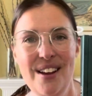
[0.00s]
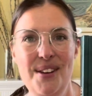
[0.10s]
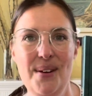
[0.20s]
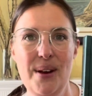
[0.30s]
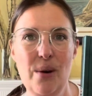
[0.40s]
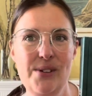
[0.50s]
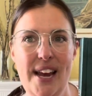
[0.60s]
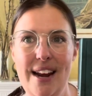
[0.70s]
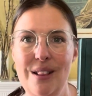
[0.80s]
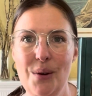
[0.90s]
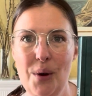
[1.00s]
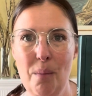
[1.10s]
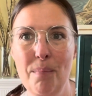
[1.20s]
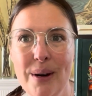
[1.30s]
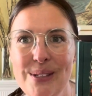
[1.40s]
You can go to any local
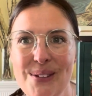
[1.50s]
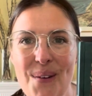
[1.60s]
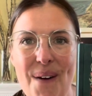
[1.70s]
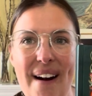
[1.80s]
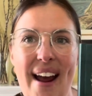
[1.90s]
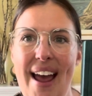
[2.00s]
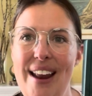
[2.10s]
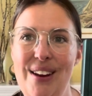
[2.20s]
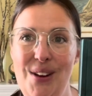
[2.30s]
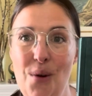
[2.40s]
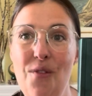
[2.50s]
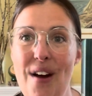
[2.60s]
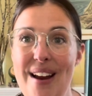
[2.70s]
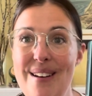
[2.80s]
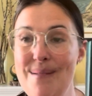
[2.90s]
bookstore and you'll
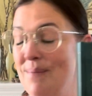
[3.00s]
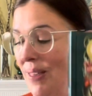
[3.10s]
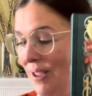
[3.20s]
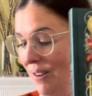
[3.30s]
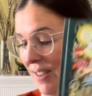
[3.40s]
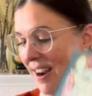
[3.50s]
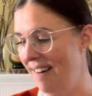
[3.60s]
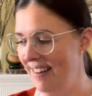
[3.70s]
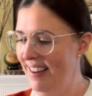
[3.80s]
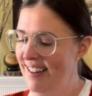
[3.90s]
find out that they're there.